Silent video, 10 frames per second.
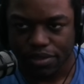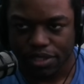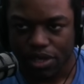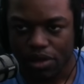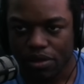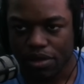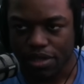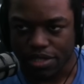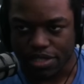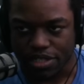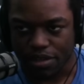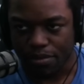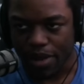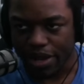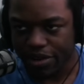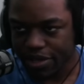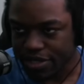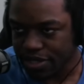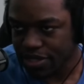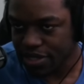So this is just a minor
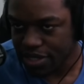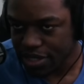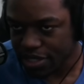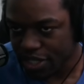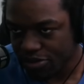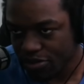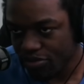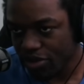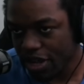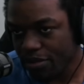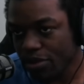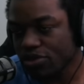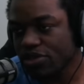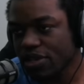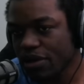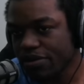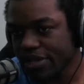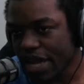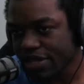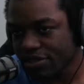consistency adjustment, bringing Mojo in line with
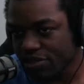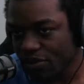Dazzler.